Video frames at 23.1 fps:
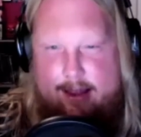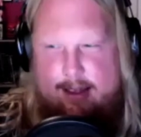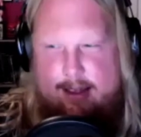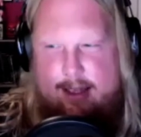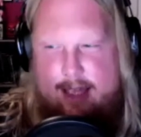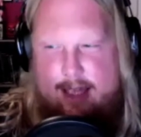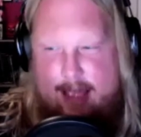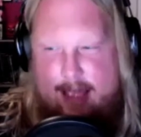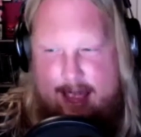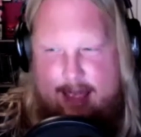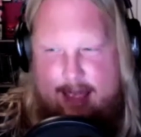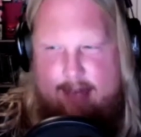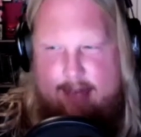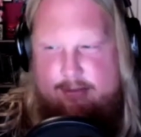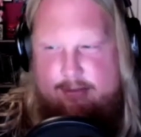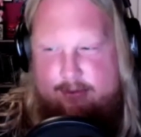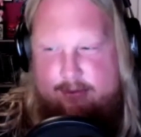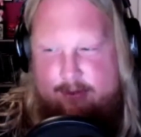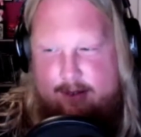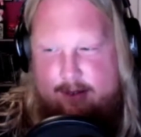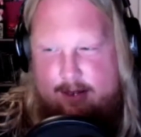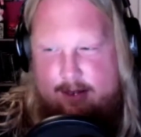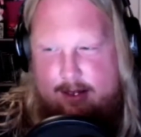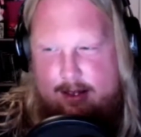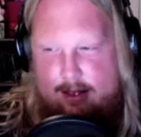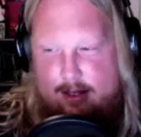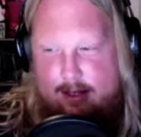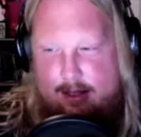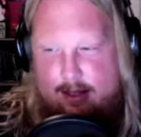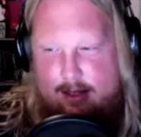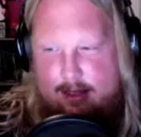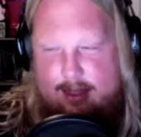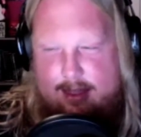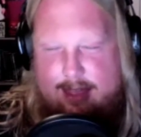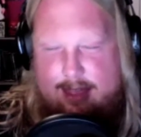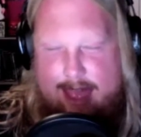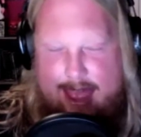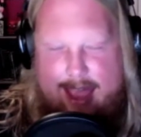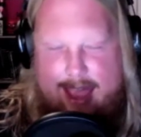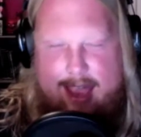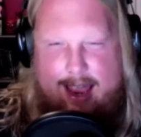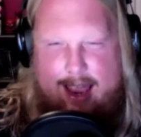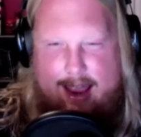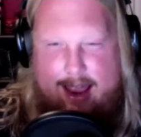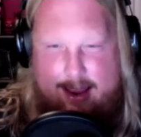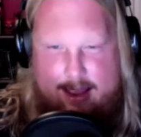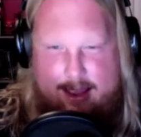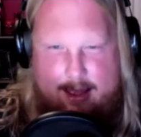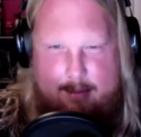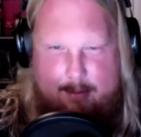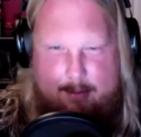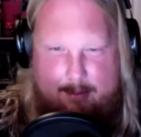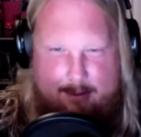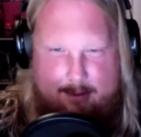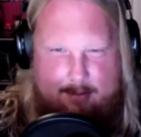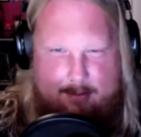If they come back.